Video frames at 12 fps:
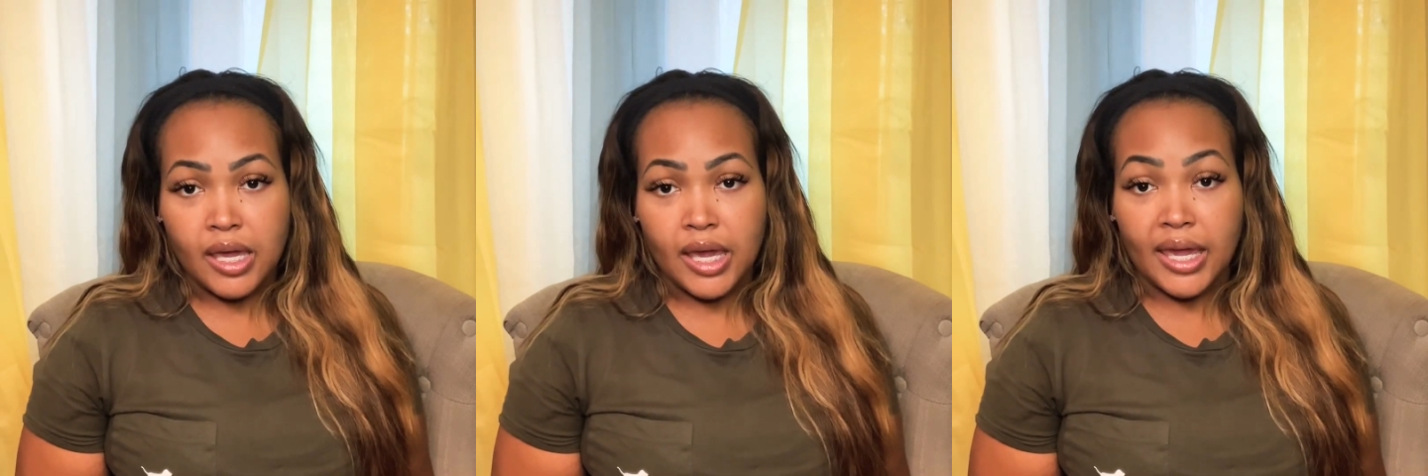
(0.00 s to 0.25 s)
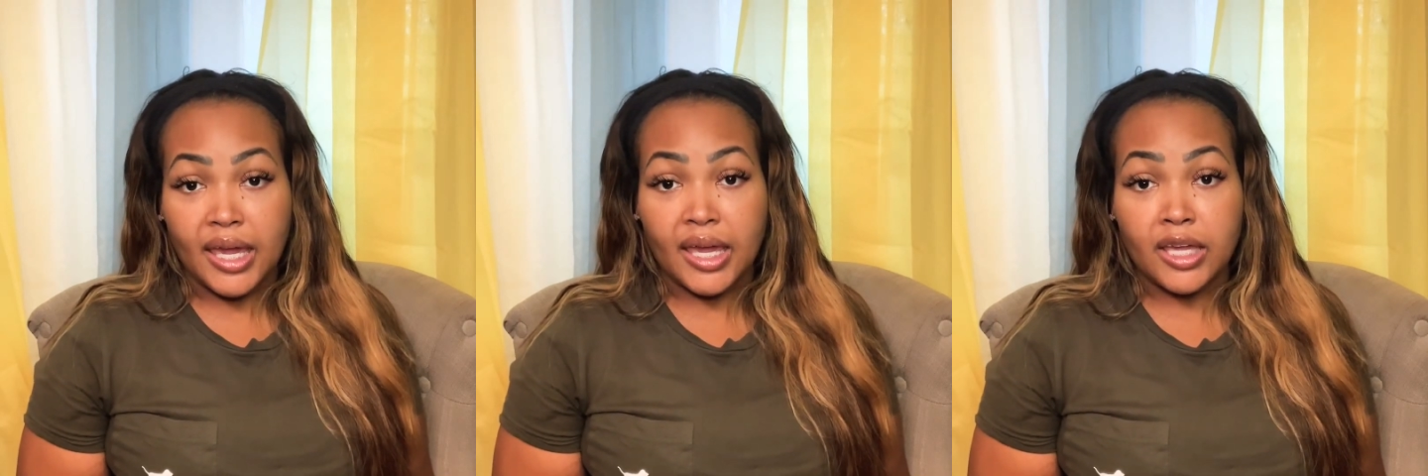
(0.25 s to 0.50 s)

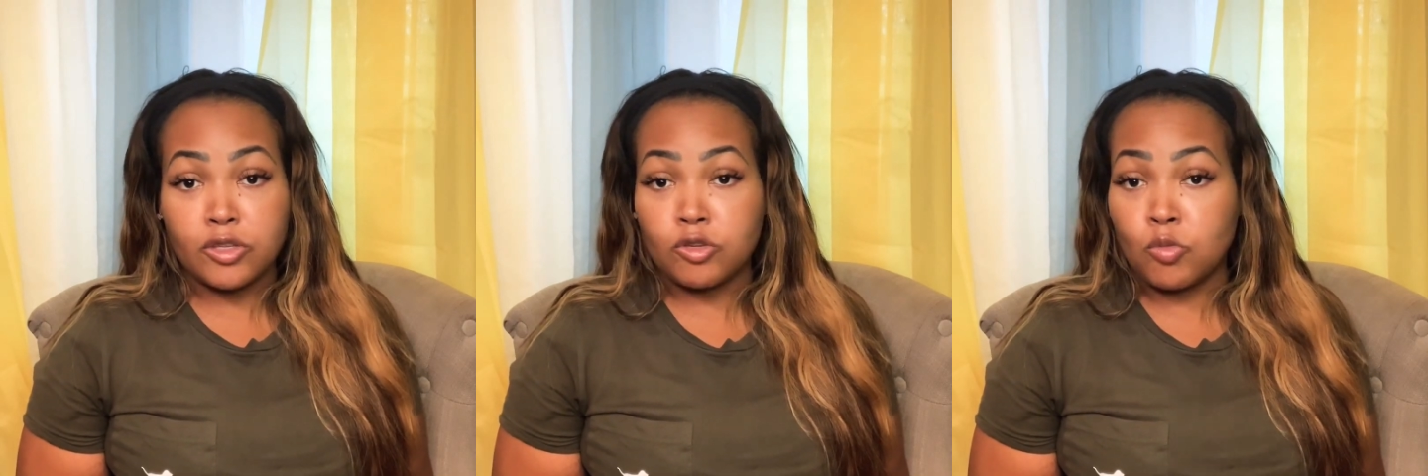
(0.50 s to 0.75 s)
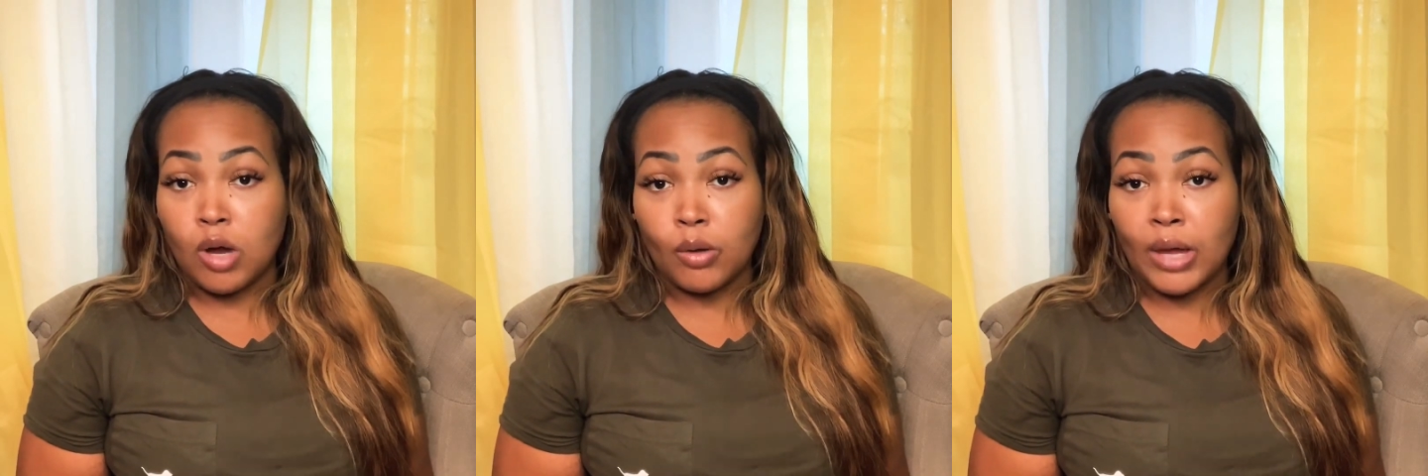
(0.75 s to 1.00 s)
and
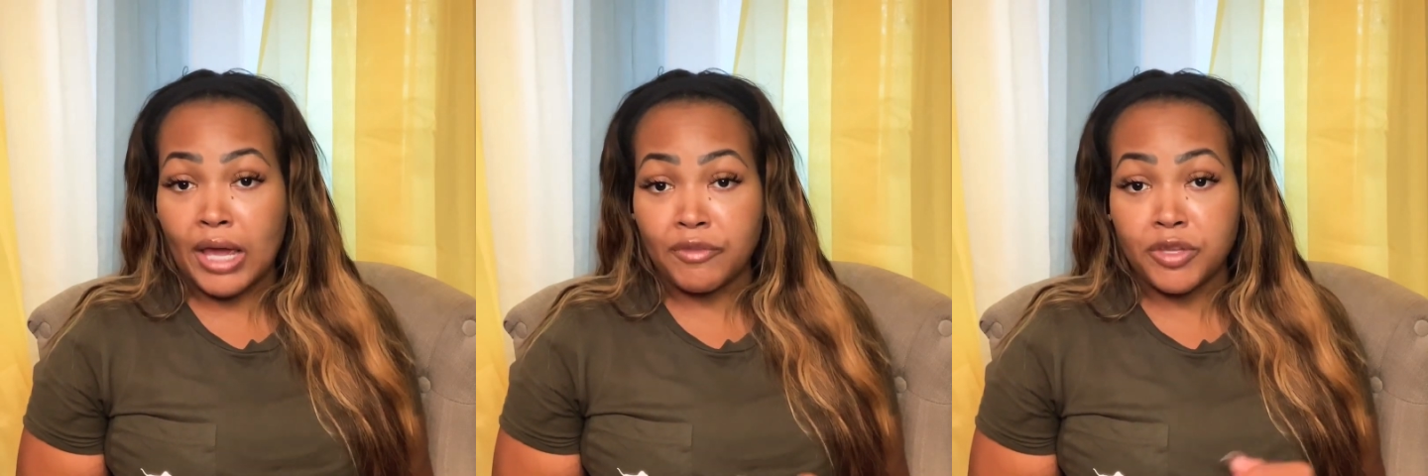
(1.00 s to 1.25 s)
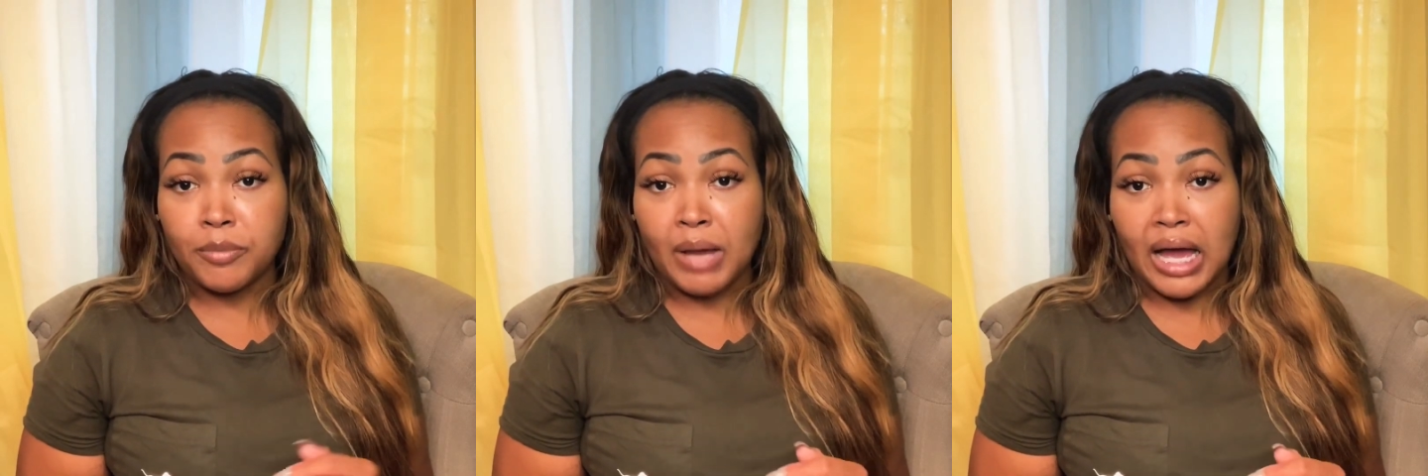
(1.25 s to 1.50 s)
you won't
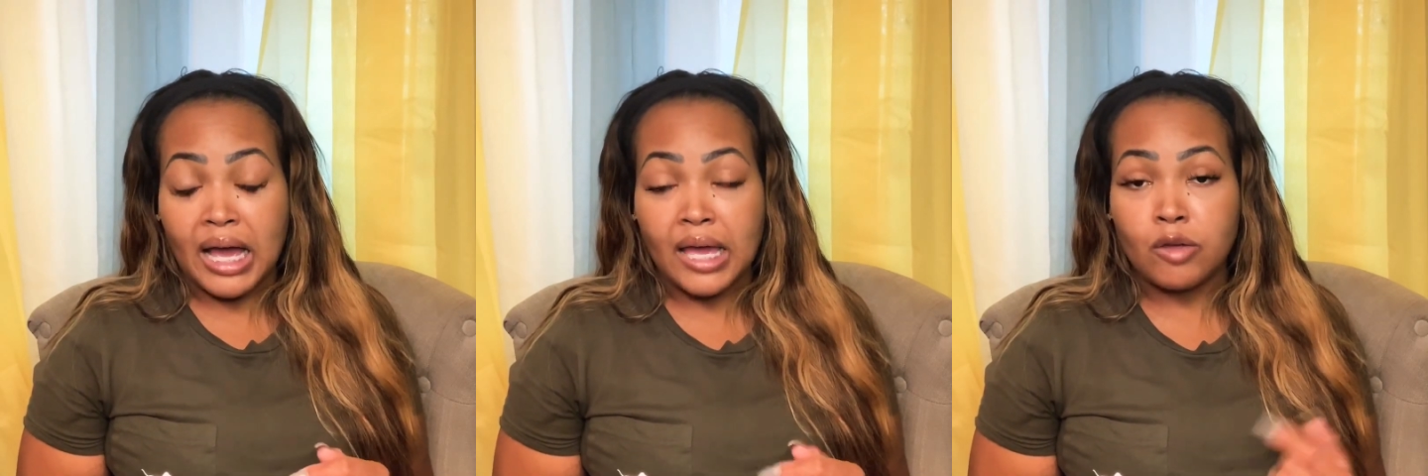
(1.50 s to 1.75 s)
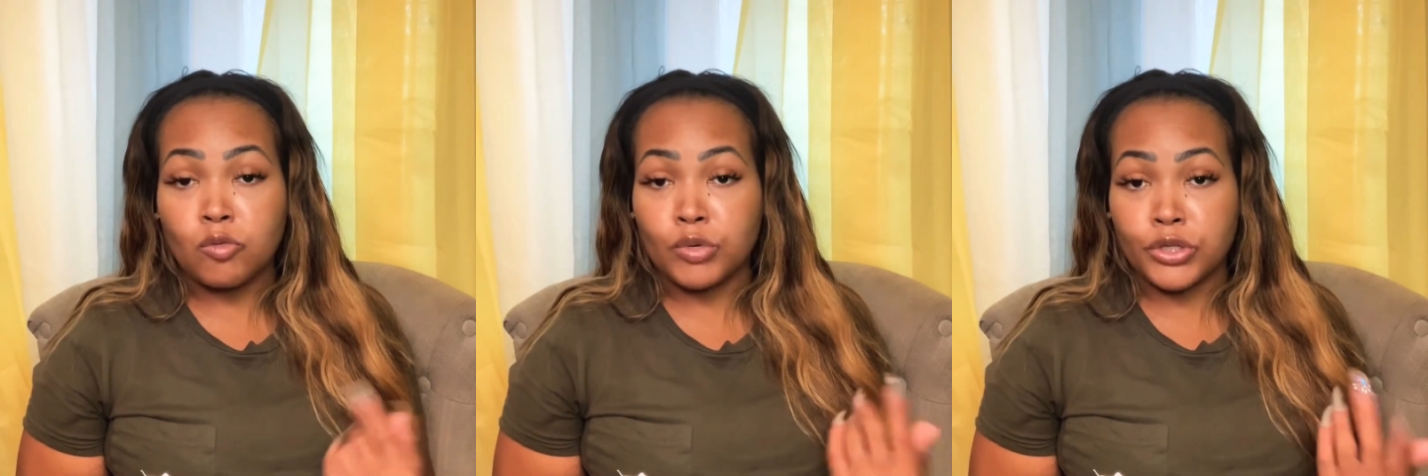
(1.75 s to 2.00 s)
have to
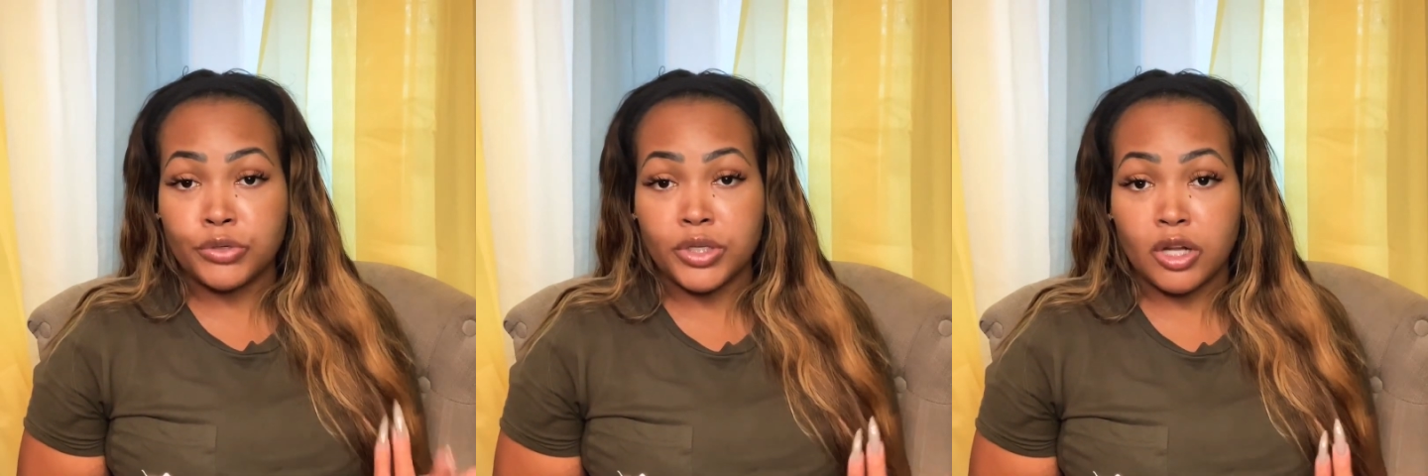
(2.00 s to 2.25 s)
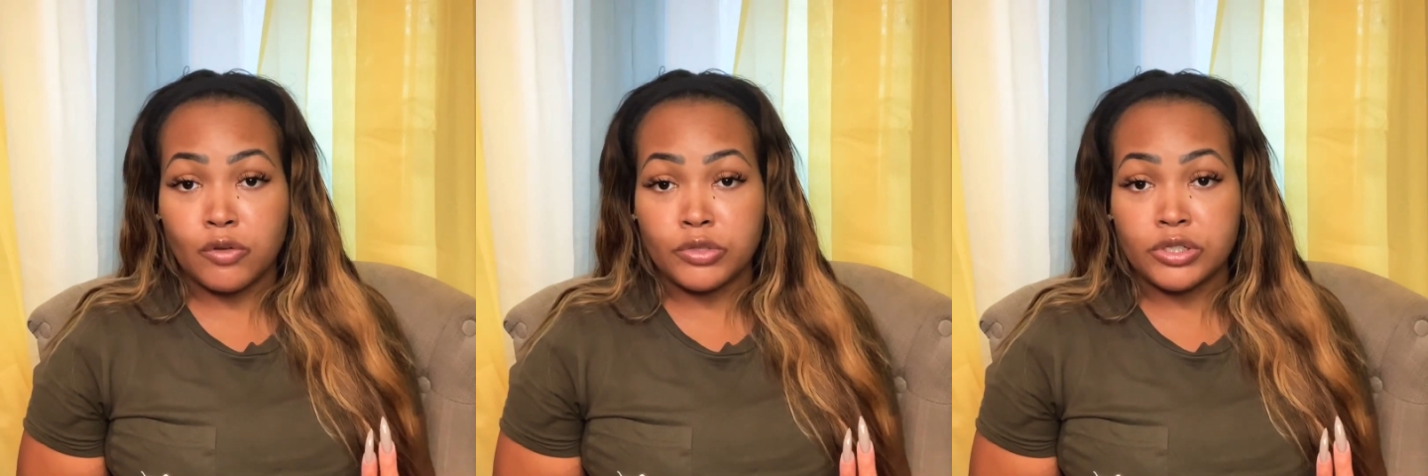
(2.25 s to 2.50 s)
buy when you
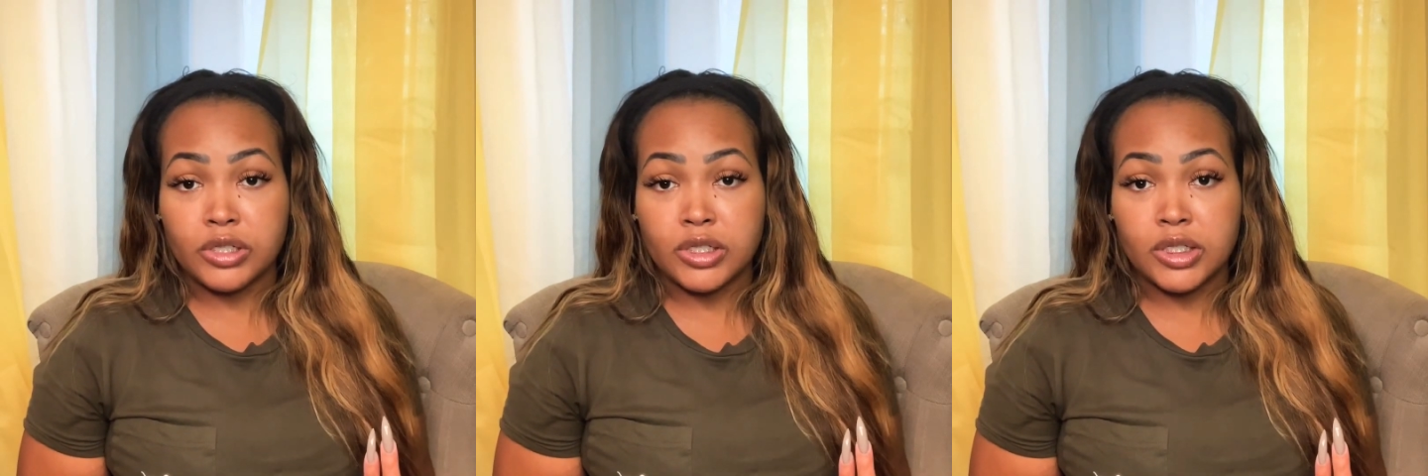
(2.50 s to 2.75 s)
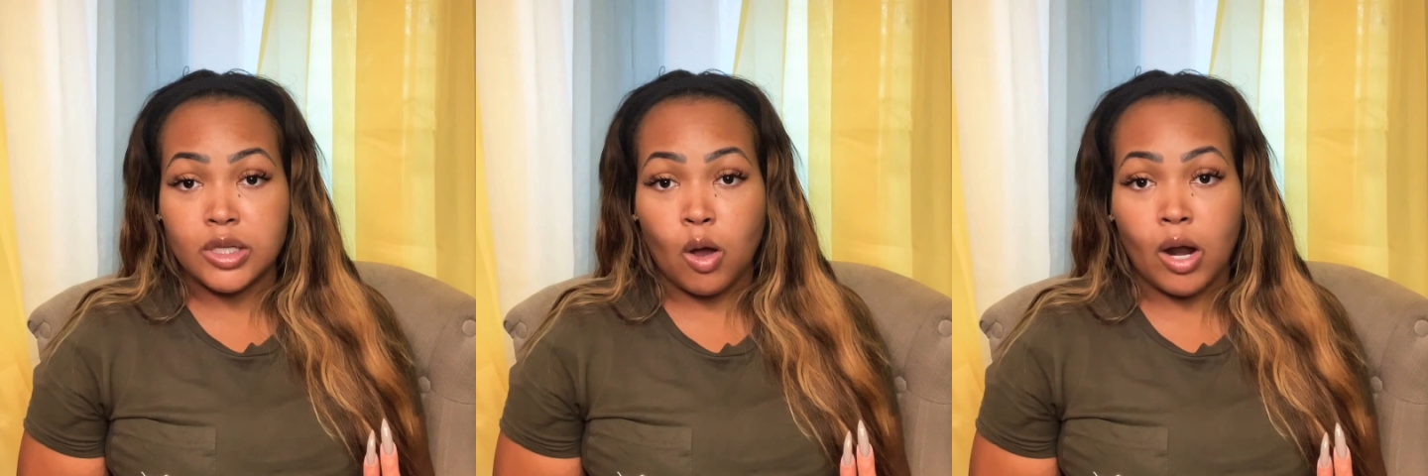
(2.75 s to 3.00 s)
get over to the
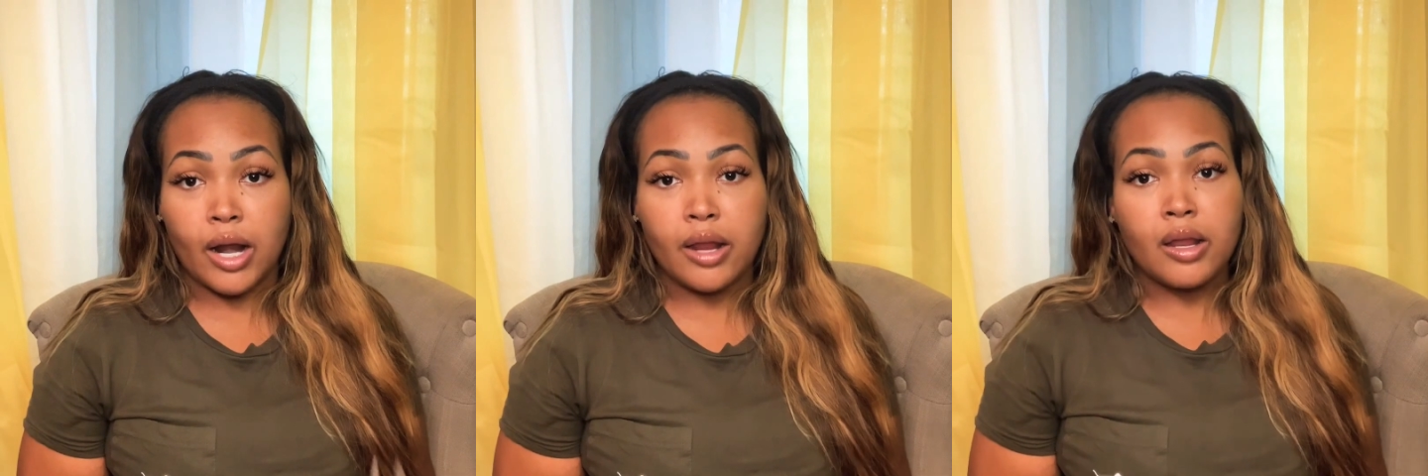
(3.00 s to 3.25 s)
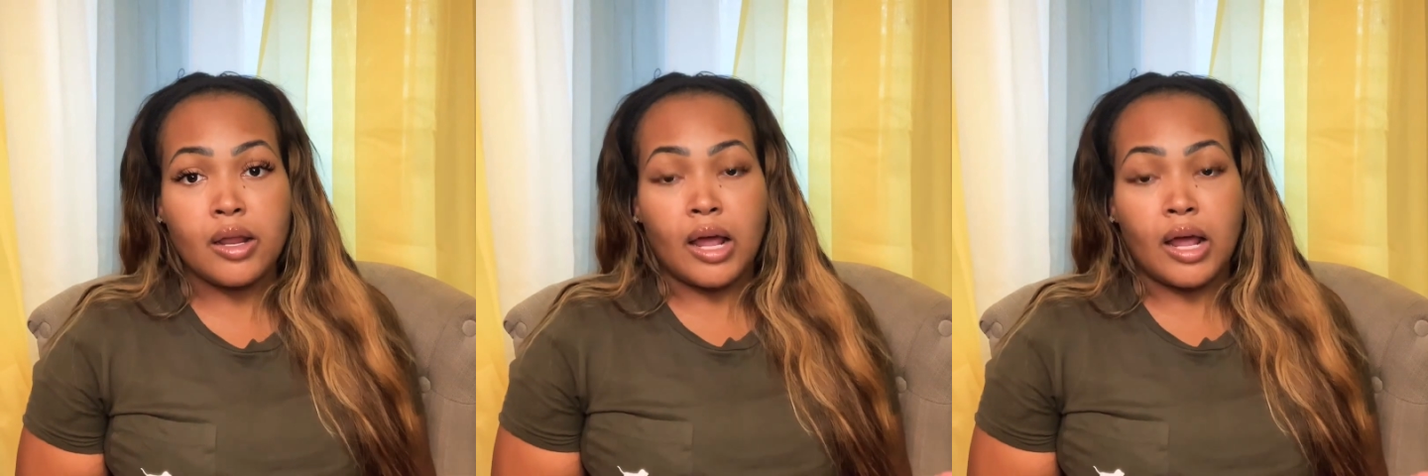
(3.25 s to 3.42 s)
DR.